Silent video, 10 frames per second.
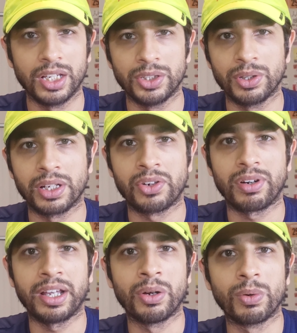You can
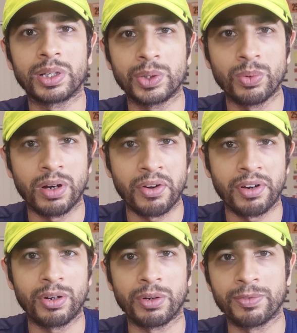try and hold
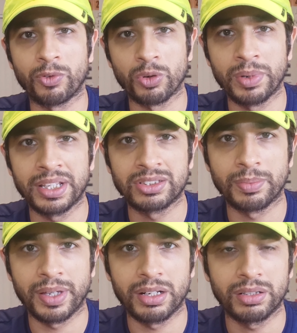200 on 4 minutes or
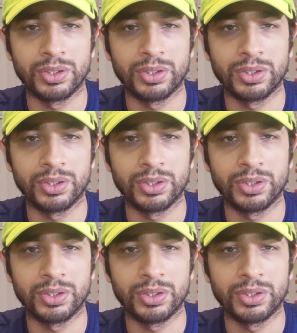better.